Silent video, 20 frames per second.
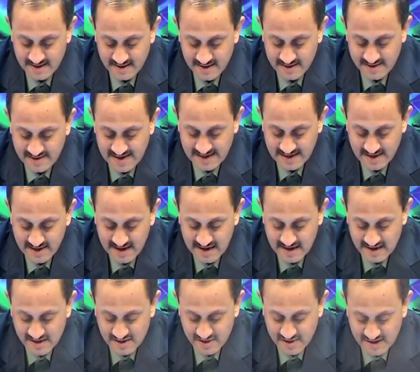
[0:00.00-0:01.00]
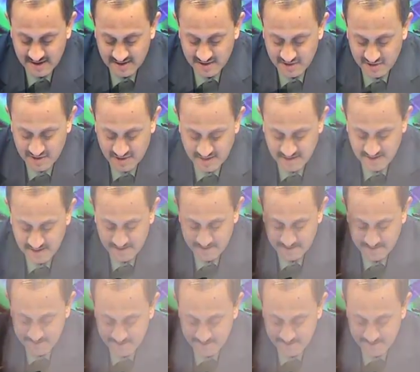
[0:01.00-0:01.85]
the generic structure